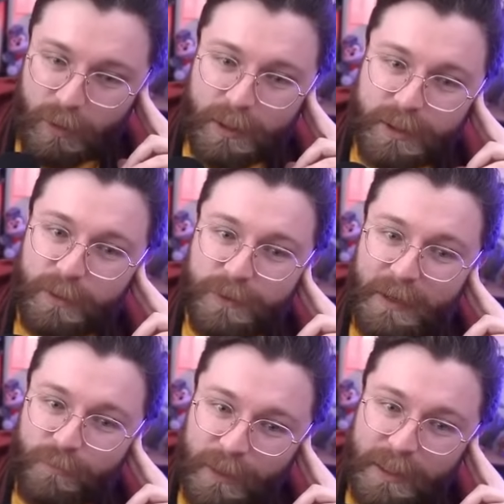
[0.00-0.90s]
So they
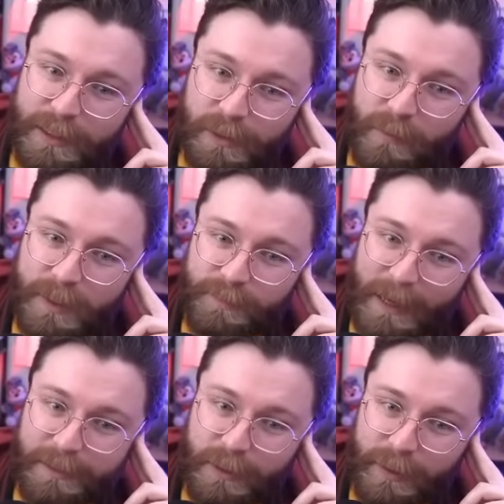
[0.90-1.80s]
really do
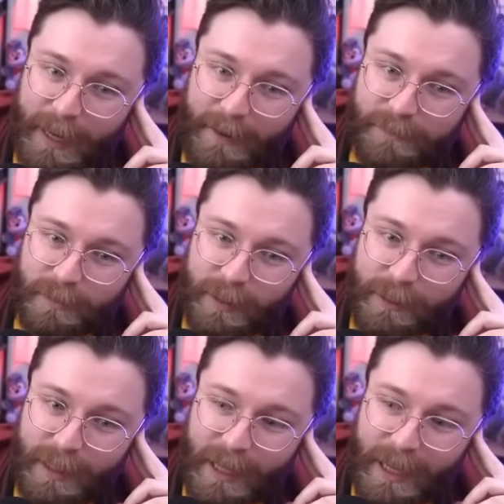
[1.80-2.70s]
expect you to have to,
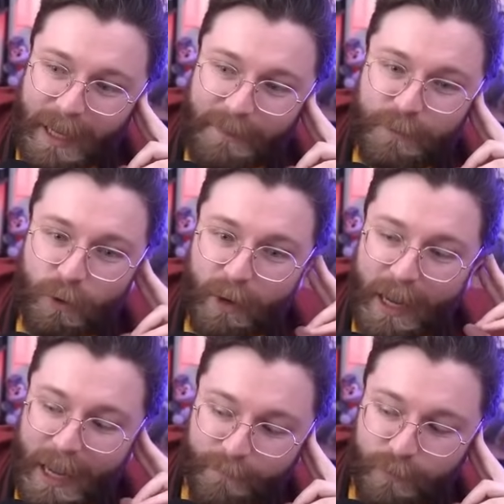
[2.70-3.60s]
like, if you're
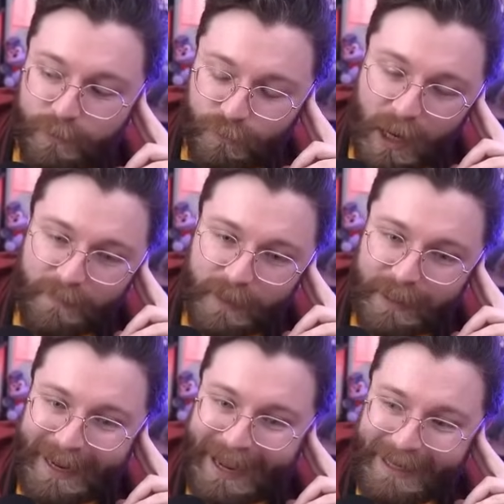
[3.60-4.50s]
ever driving
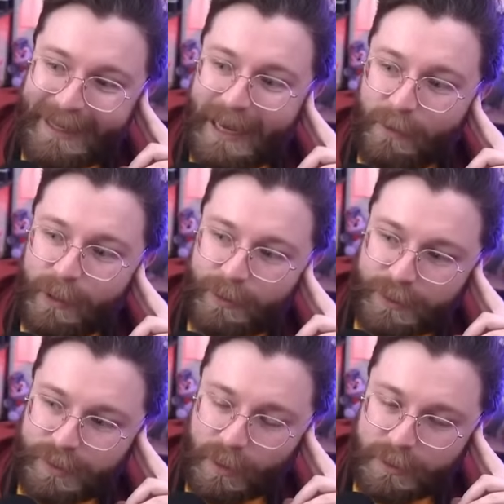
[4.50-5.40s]
in any area
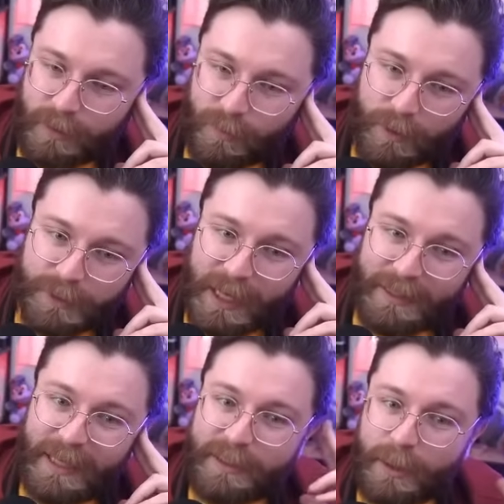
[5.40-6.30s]
that salts the roads,
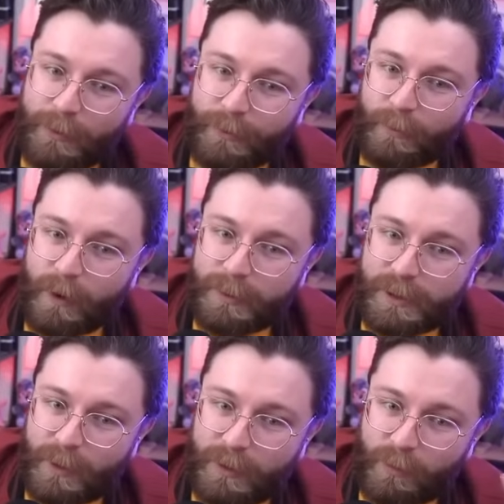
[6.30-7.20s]
they salt the roads
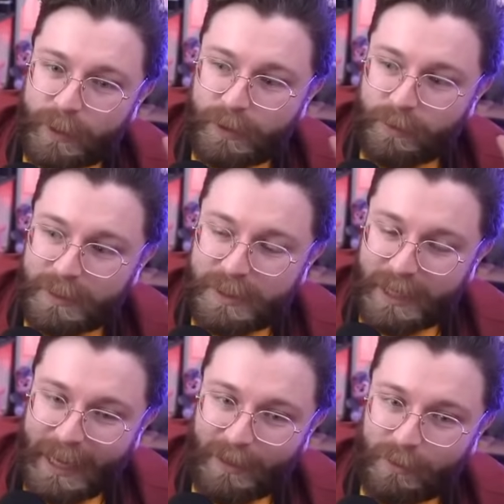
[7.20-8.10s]
during the winter in
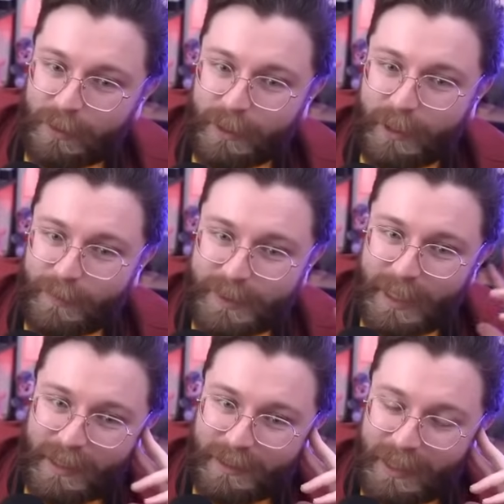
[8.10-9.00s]
Seattle, you know? It's
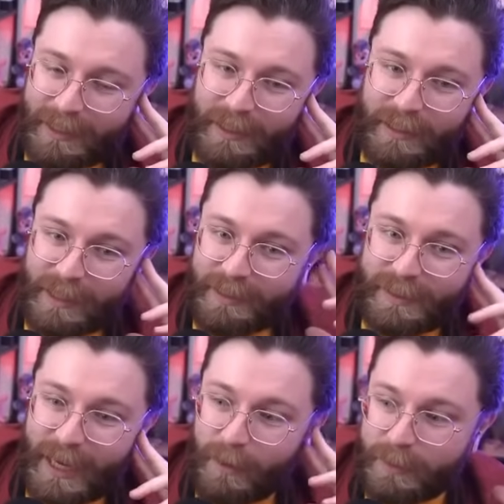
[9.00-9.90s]
not like
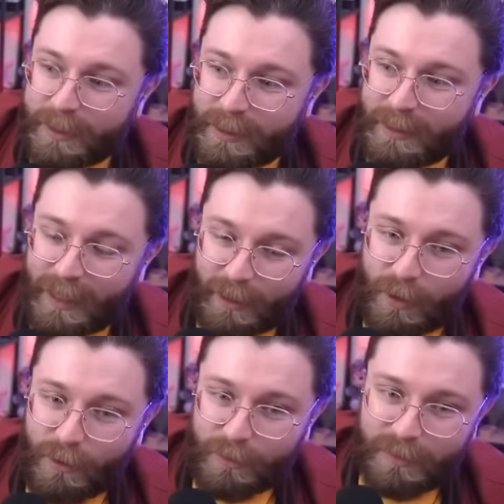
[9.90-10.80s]
Seattle doesn't get that
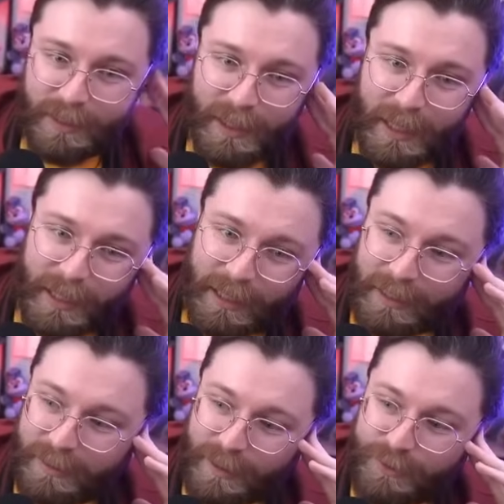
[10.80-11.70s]
cold.
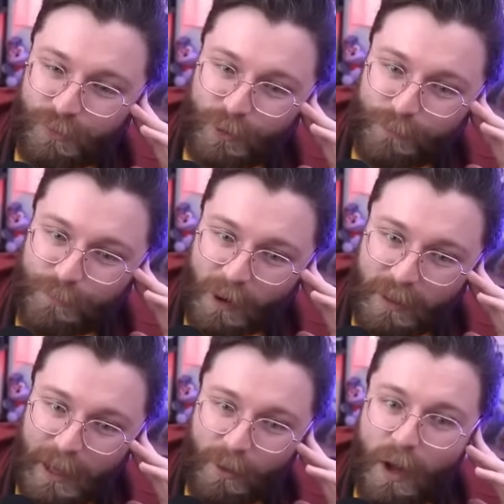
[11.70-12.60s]
Industrial
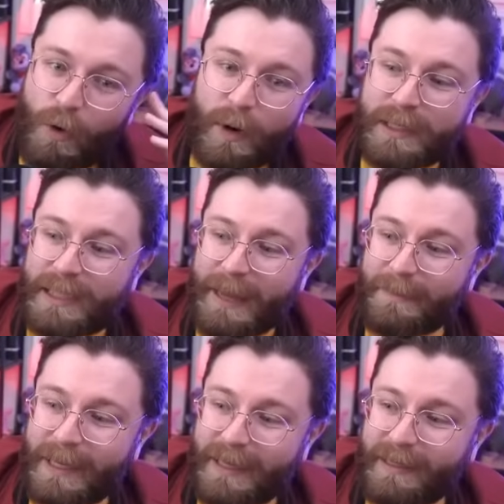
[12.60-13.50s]
fallout. What does that
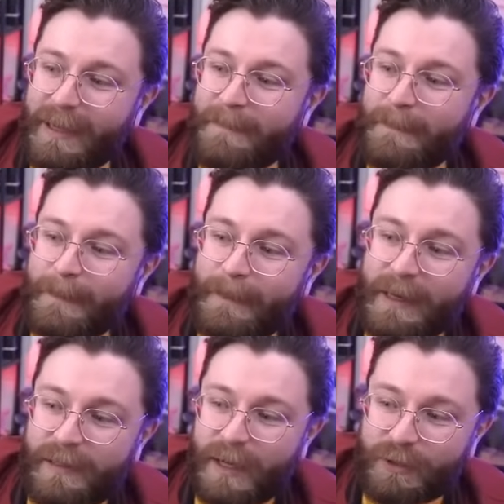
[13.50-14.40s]
mean?
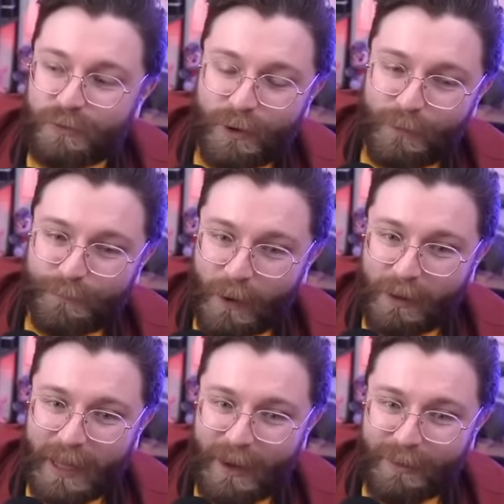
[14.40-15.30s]
Industrial
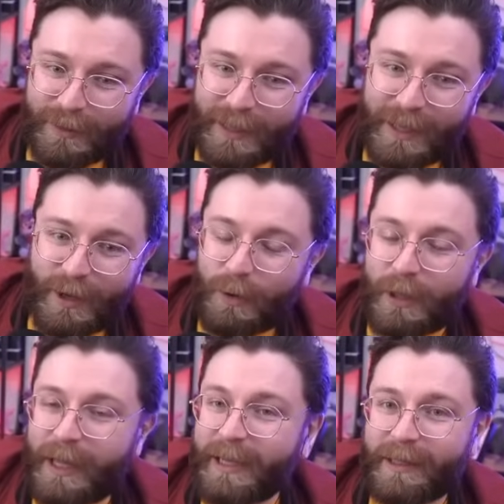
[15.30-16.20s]
fallout?
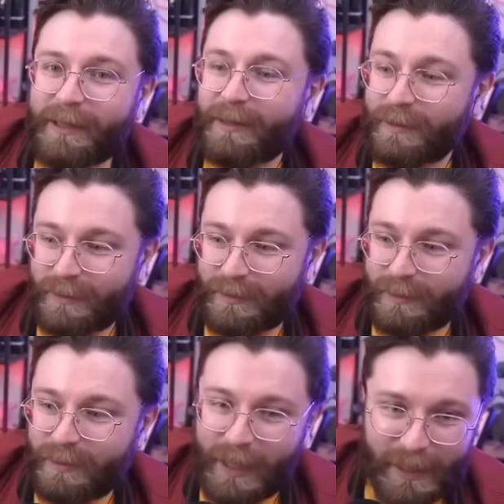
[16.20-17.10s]
Well,
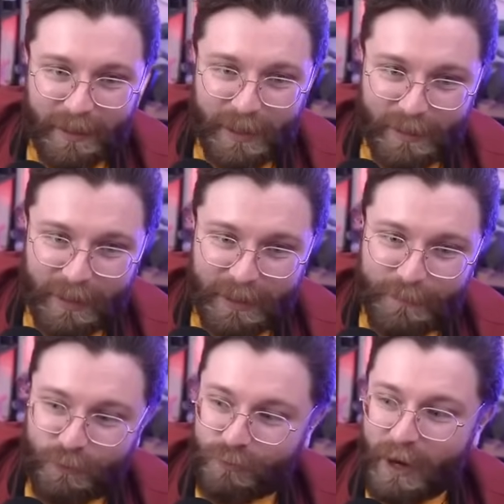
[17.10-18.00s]
like if
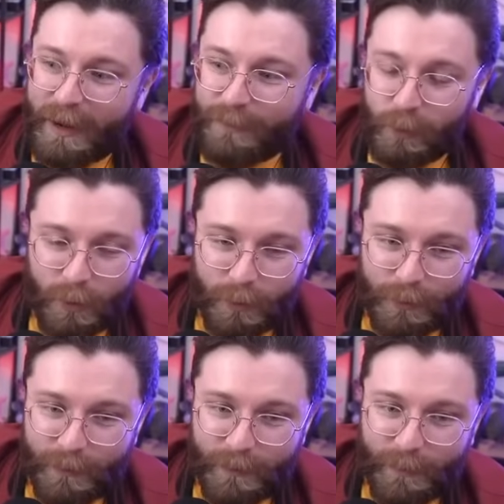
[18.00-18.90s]
you drive through
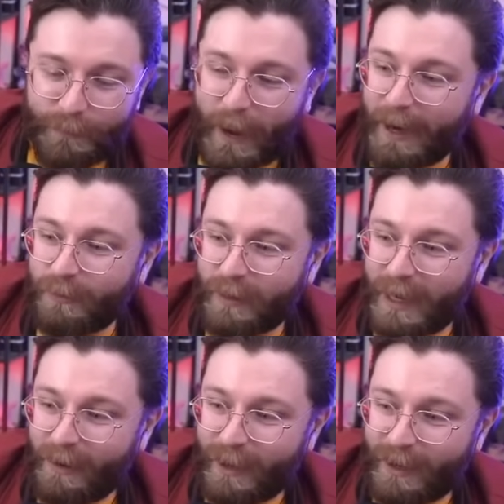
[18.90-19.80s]
the factory
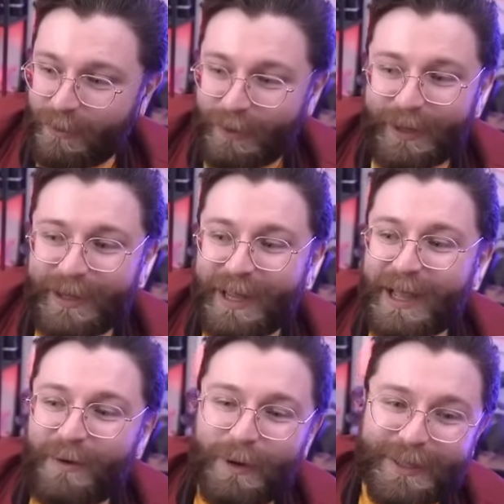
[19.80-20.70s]
area,
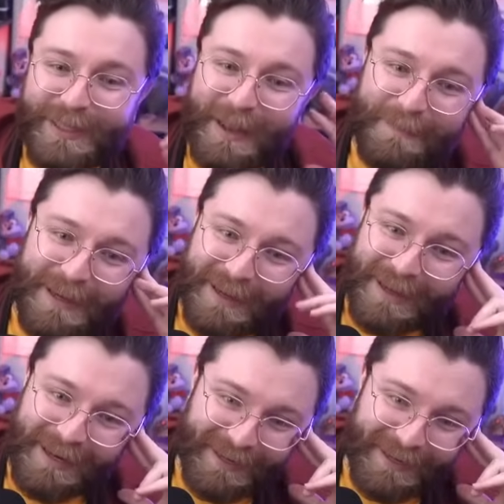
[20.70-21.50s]
what does that mean?